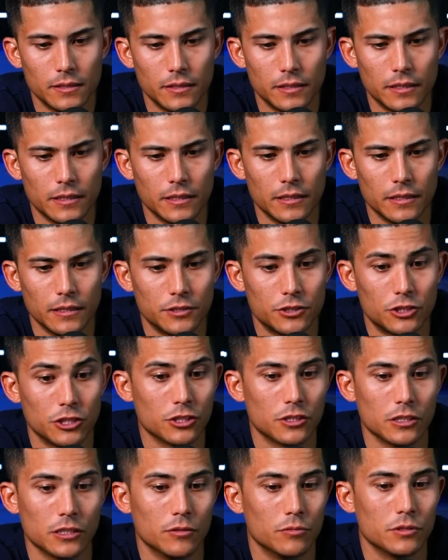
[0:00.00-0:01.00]
it, it's
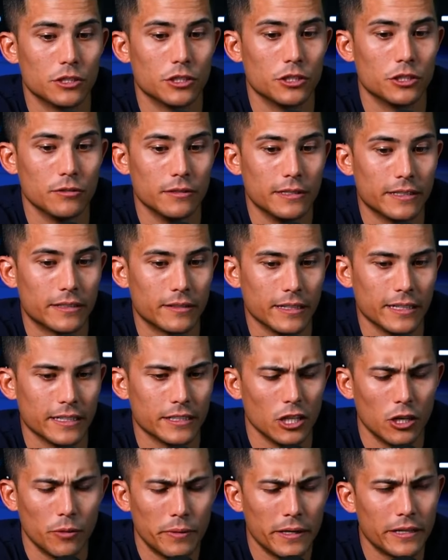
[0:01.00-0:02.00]
just it was a unique thing.
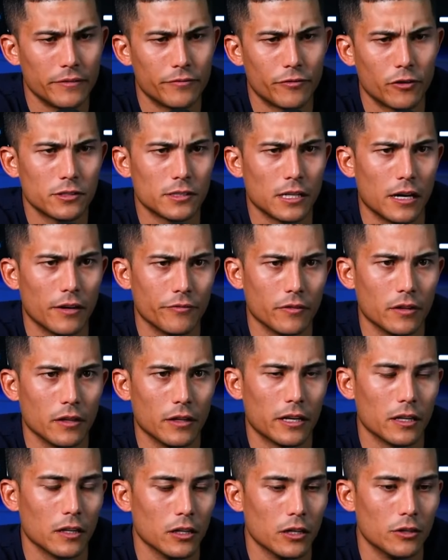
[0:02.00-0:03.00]
Nobody first off,
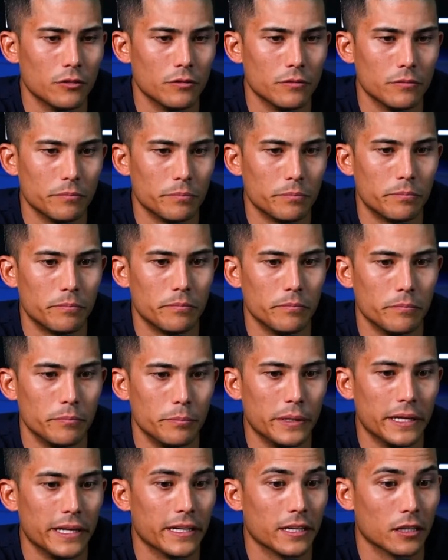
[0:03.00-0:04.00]
let alone
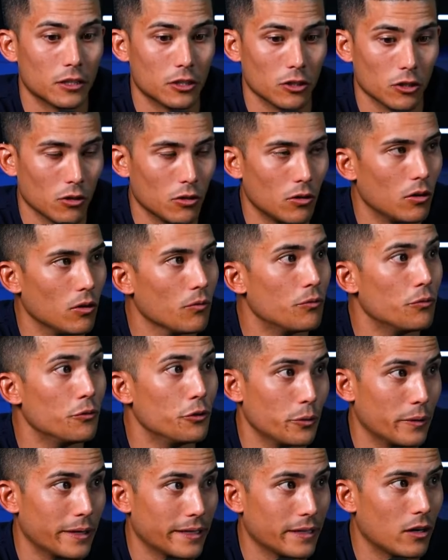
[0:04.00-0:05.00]
being a girl
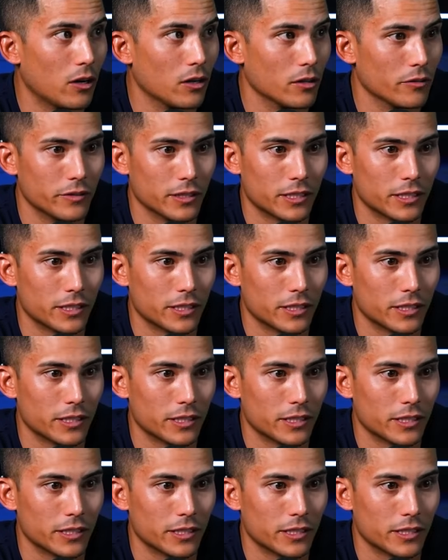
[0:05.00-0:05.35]
doing all of